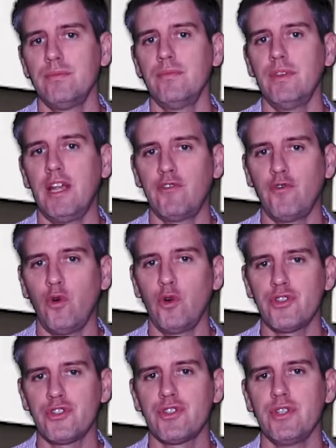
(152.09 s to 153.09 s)
That
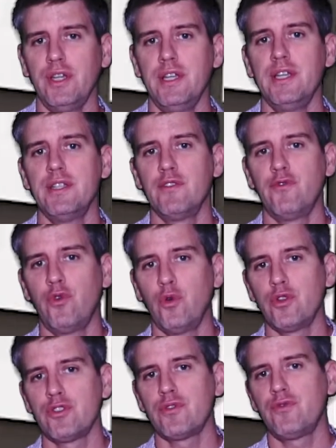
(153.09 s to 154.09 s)
force is a
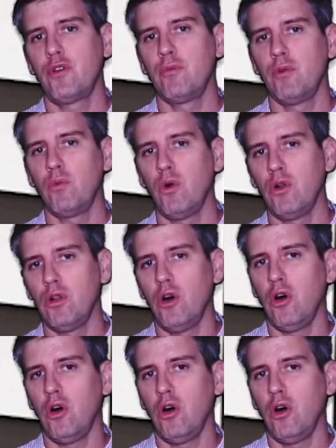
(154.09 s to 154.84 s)
force from the wall